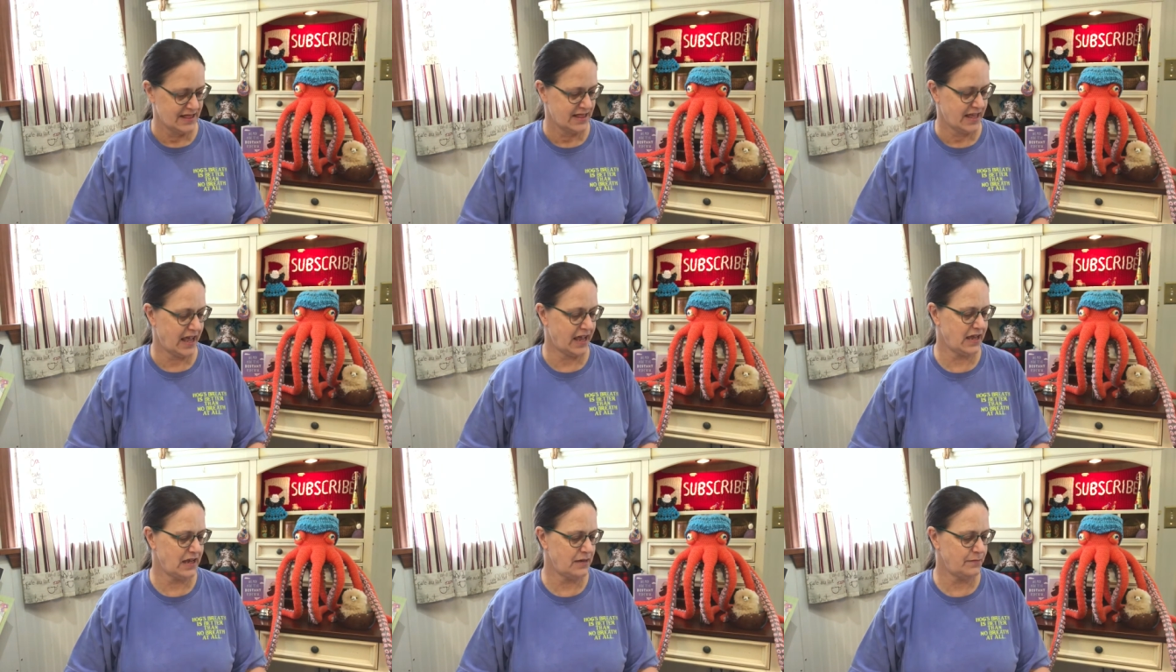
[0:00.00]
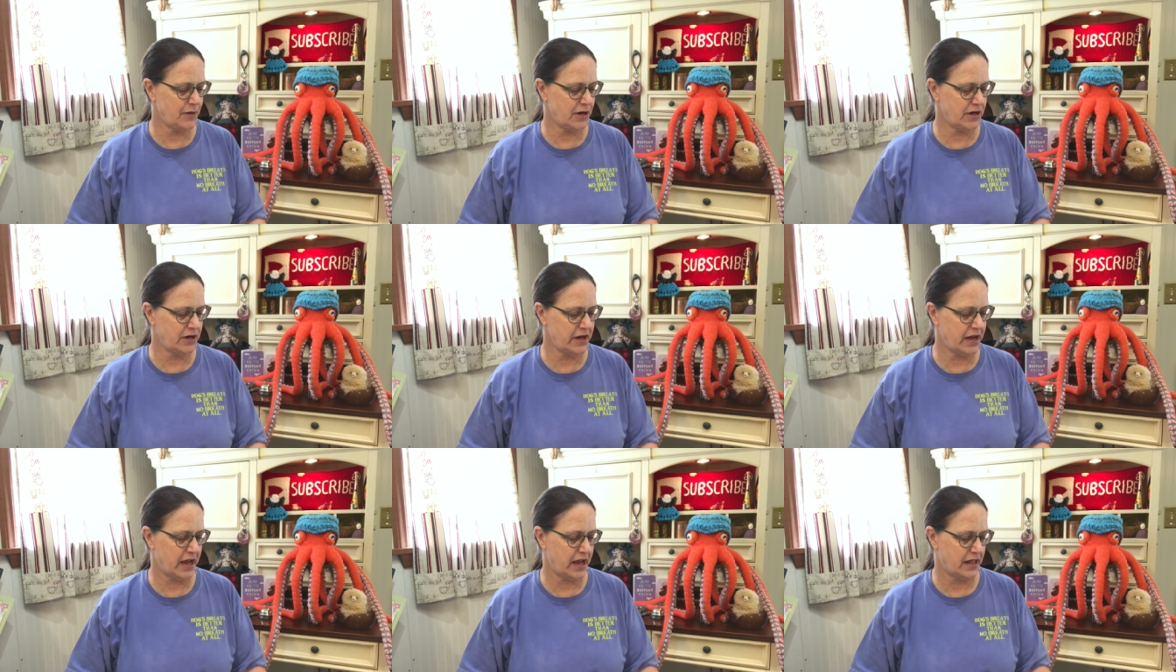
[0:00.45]
Hey,
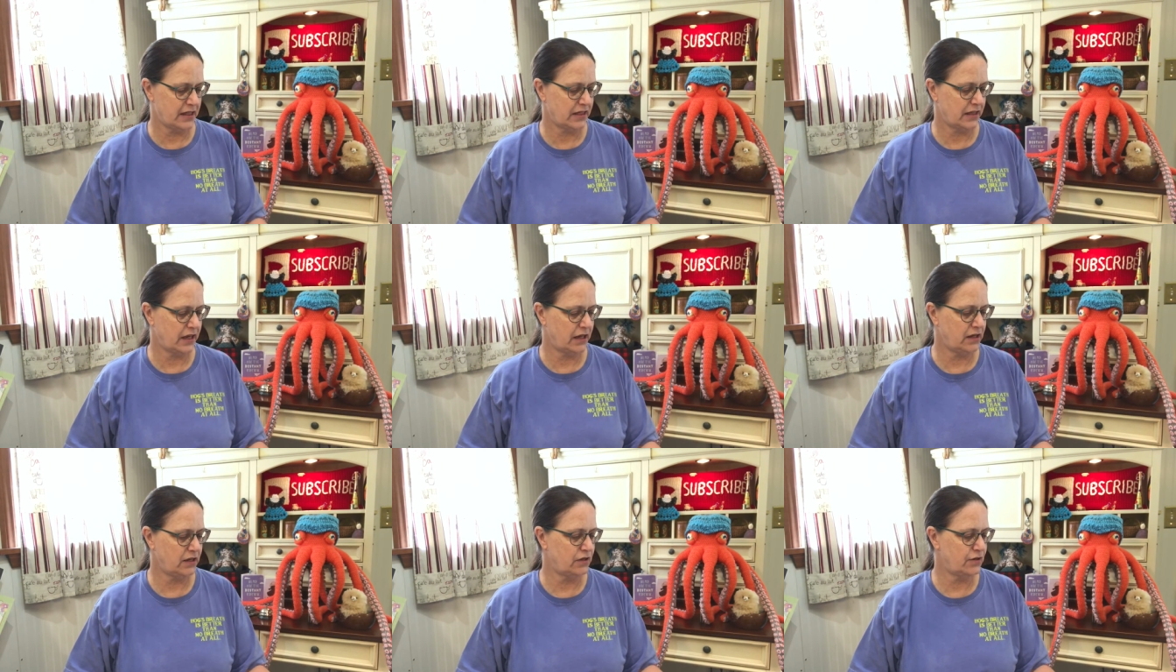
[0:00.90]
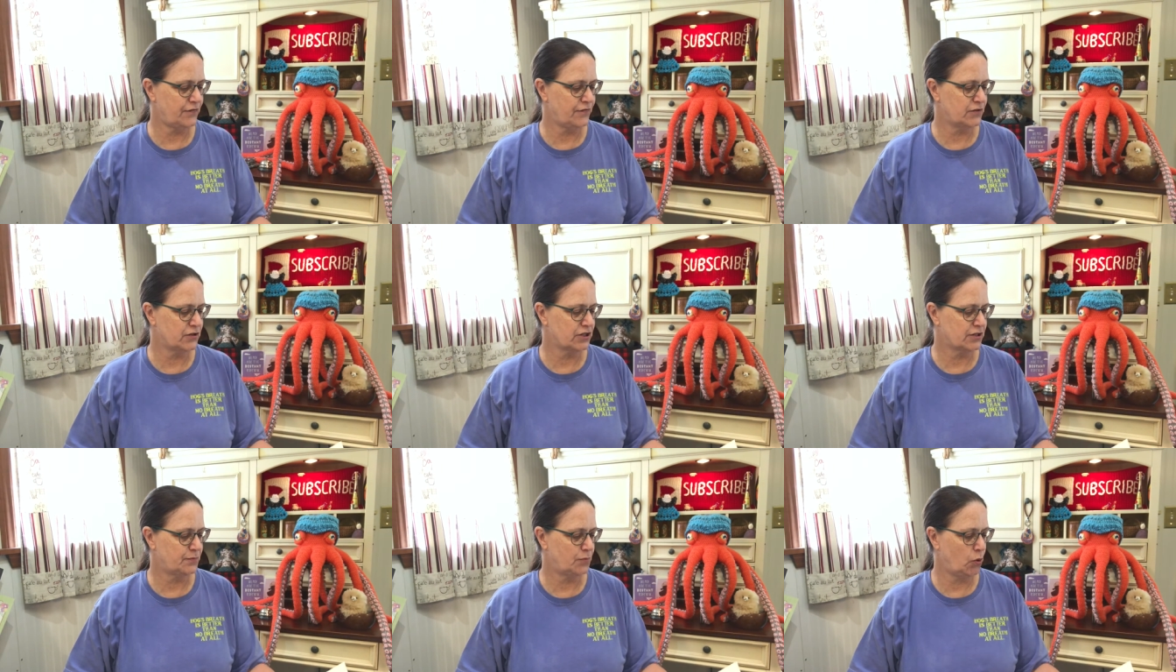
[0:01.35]
Marieanne, thank you
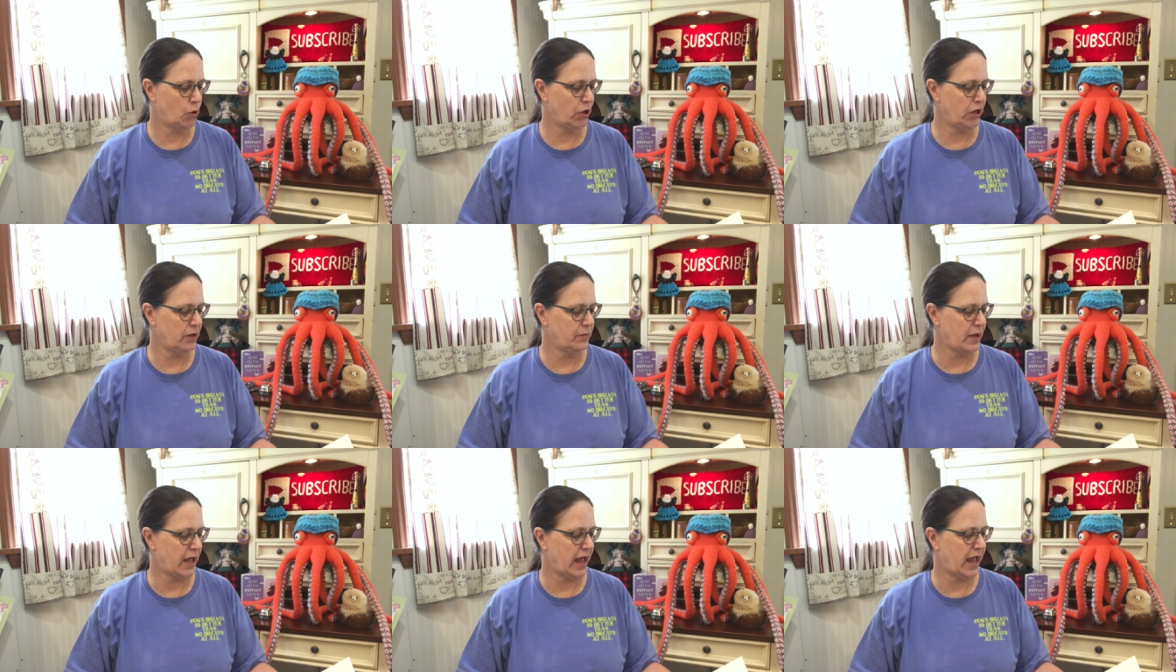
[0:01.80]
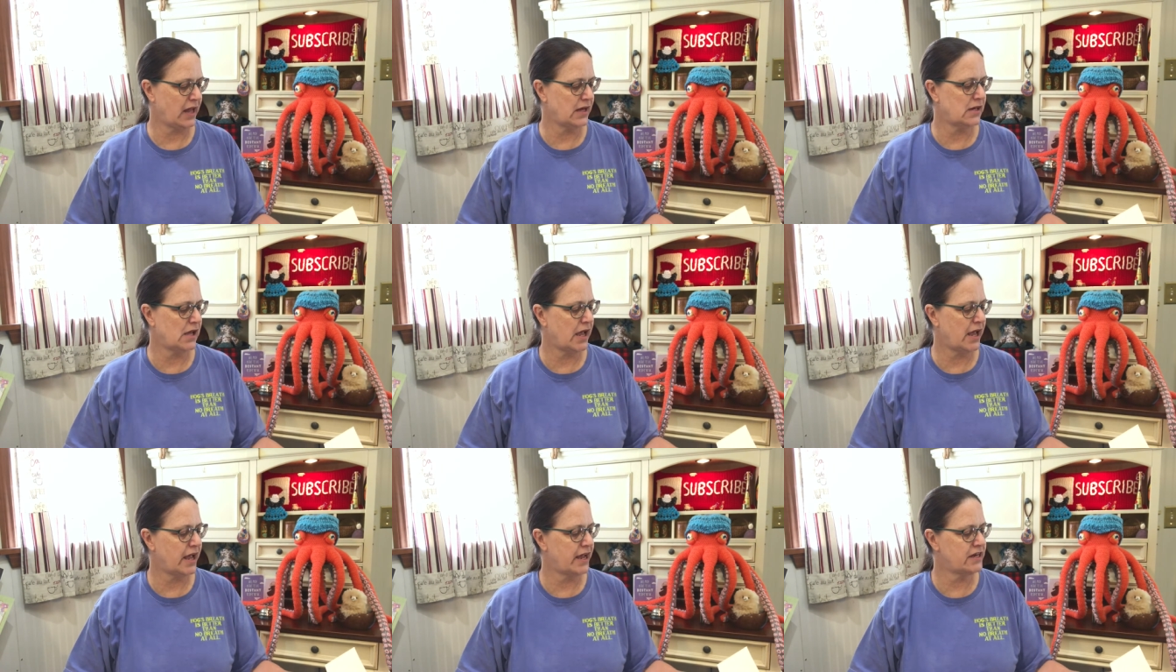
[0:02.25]
for supporting my Hat
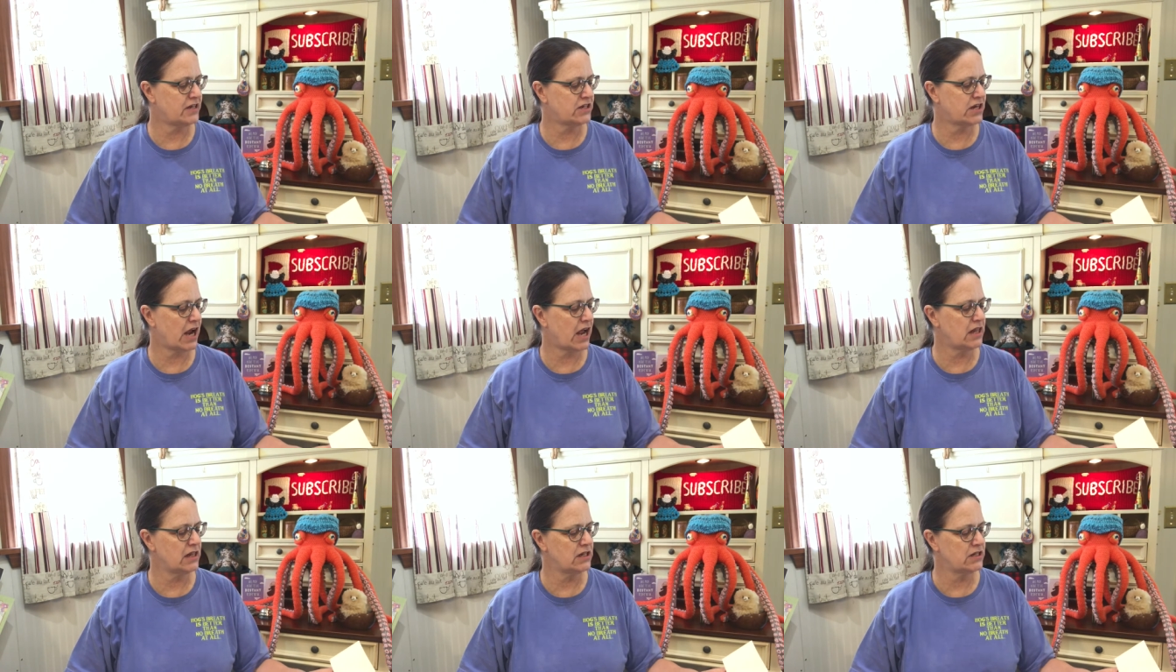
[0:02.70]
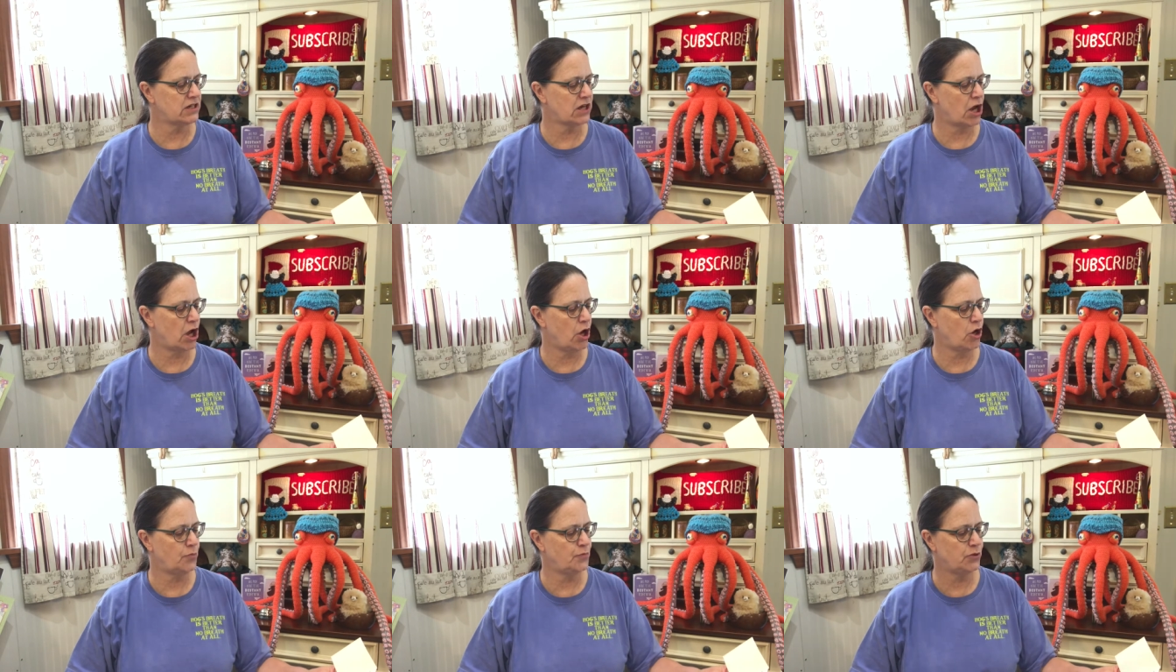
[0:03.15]
Not Hate challenge. I
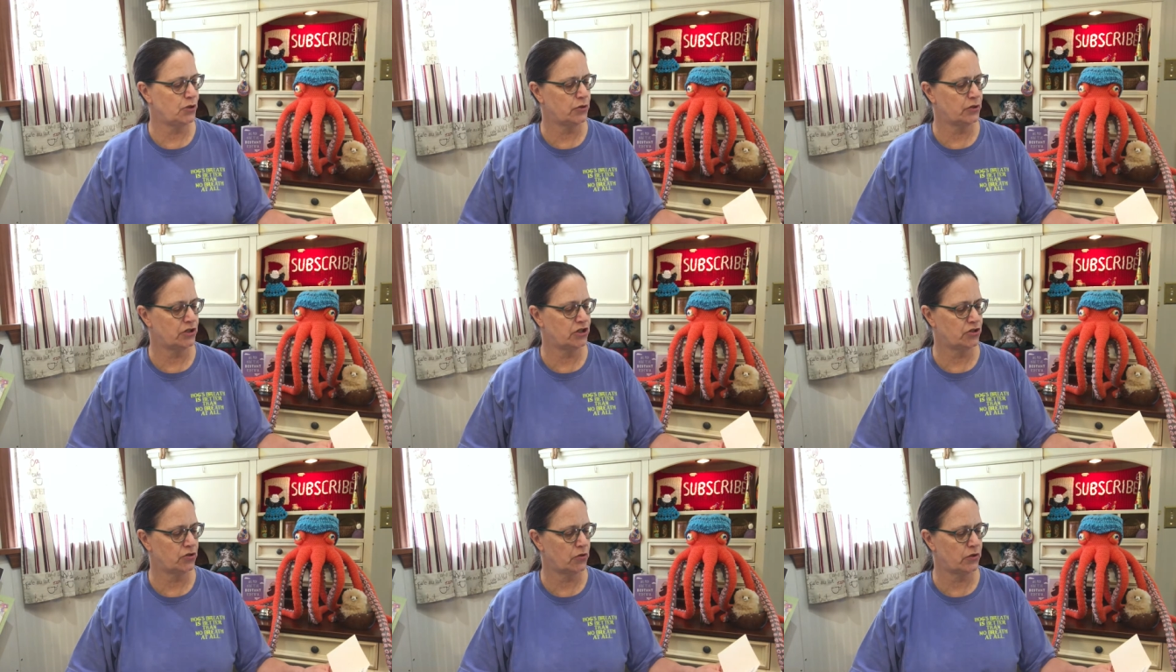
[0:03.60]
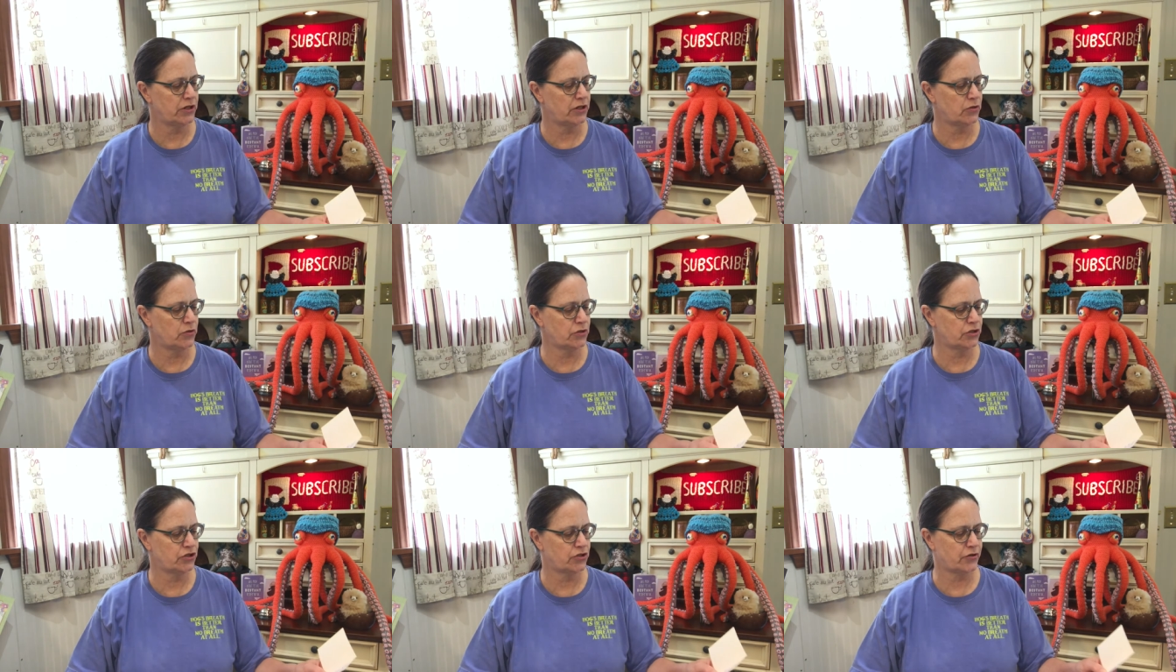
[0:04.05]
hope you enjoy
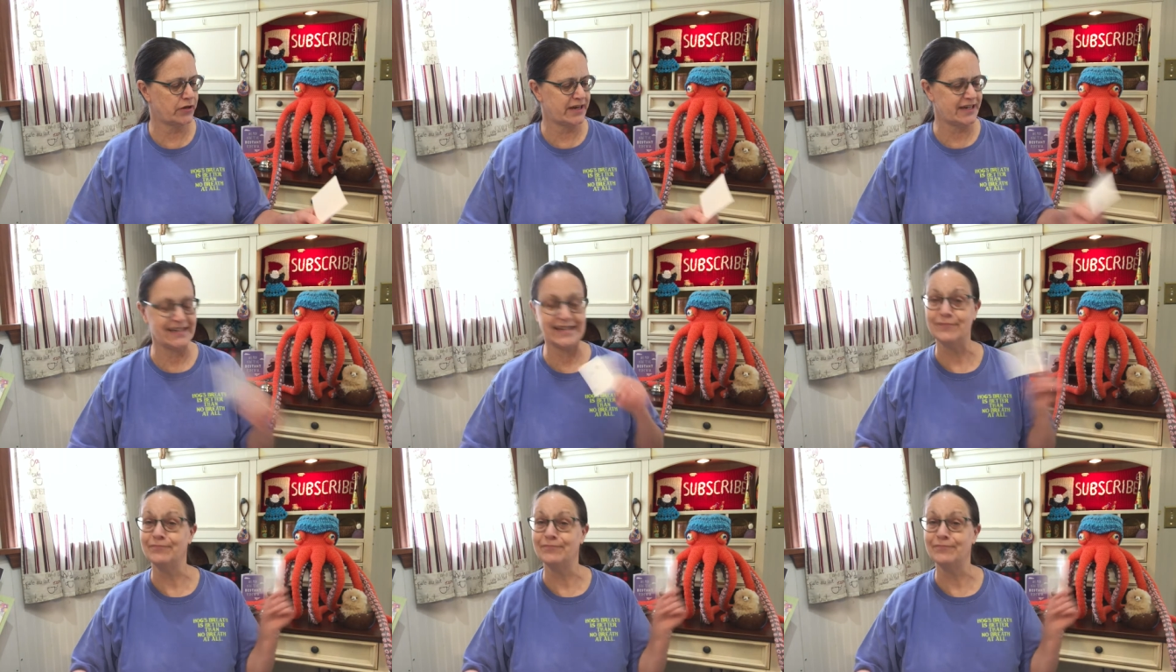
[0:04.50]
your treat.